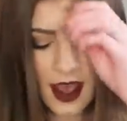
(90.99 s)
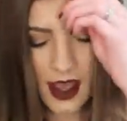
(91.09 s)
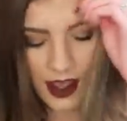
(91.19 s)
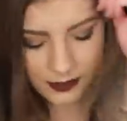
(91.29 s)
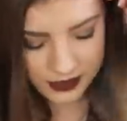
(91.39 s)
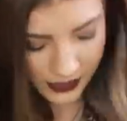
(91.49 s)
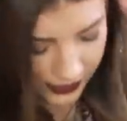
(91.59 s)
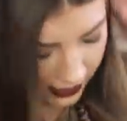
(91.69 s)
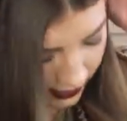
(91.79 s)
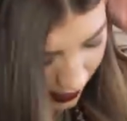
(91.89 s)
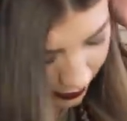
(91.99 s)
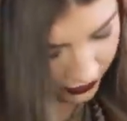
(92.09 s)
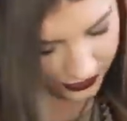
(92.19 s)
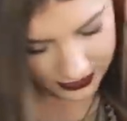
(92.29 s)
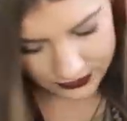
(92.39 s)
Um, so I got a
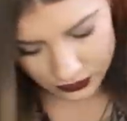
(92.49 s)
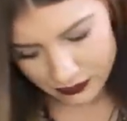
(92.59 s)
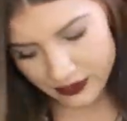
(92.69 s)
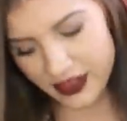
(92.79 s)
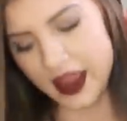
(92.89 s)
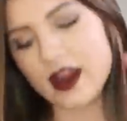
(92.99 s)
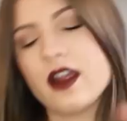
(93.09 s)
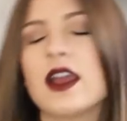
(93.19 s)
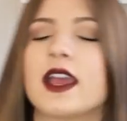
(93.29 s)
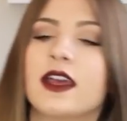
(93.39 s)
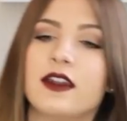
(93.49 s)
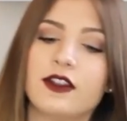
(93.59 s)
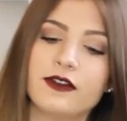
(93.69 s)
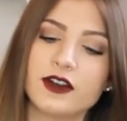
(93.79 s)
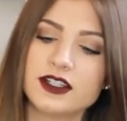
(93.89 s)
couple things from there,
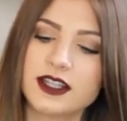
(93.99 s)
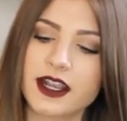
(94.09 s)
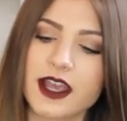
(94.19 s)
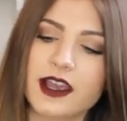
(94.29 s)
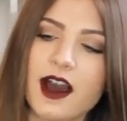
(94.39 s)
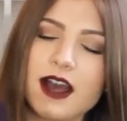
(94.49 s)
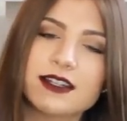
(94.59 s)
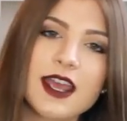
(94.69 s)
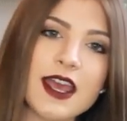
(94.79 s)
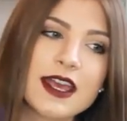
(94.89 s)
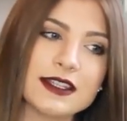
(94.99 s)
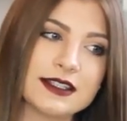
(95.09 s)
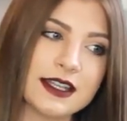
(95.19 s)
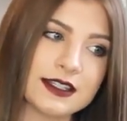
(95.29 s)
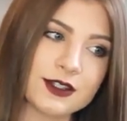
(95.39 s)
and the first thing I got
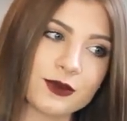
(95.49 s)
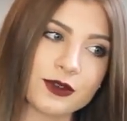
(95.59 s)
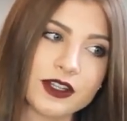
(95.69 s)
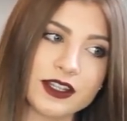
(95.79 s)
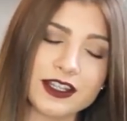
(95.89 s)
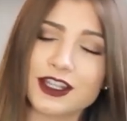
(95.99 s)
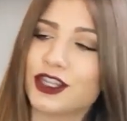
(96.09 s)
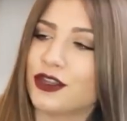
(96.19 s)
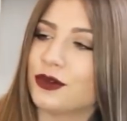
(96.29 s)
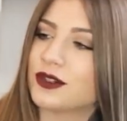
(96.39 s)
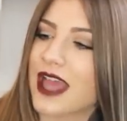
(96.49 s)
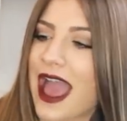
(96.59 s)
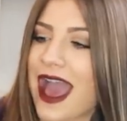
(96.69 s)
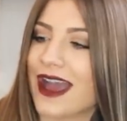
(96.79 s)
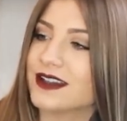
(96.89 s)
is this really cute
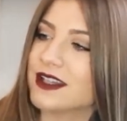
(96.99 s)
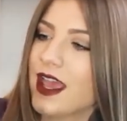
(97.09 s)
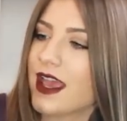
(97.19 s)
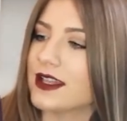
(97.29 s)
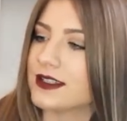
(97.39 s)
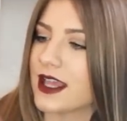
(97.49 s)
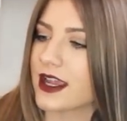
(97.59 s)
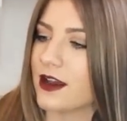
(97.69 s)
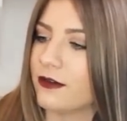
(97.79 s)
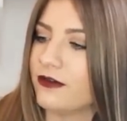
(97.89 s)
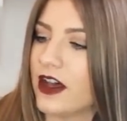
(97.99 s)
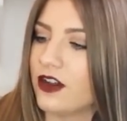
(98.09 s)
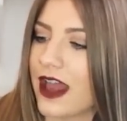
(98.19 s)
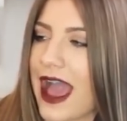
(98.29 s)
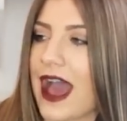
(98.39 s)
hat. It's like a
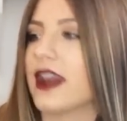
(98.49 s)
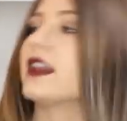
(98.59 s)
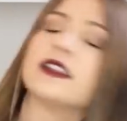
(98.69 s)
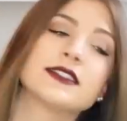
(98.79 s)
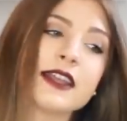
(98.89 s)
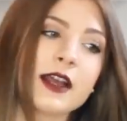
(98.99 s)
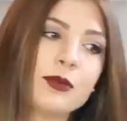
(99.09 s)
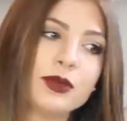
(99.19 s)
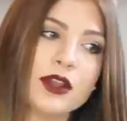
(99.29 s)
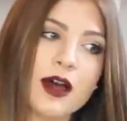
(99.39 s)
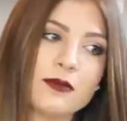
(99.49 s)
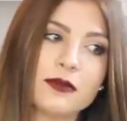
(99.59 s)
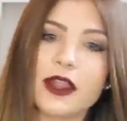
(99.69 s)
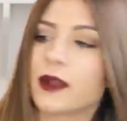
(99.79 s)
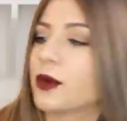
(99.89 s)
felt hat and it's like a
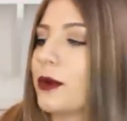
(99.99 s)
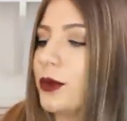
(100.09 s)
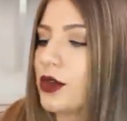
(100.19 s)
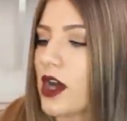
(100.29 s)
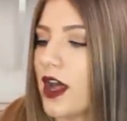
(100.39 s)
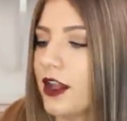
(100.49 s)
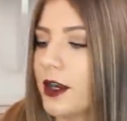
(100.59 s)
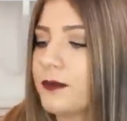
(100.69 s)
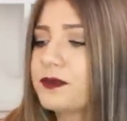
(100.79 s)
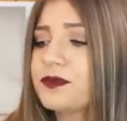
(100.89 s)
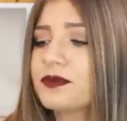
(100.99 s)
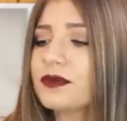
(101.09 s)
plum like purple color.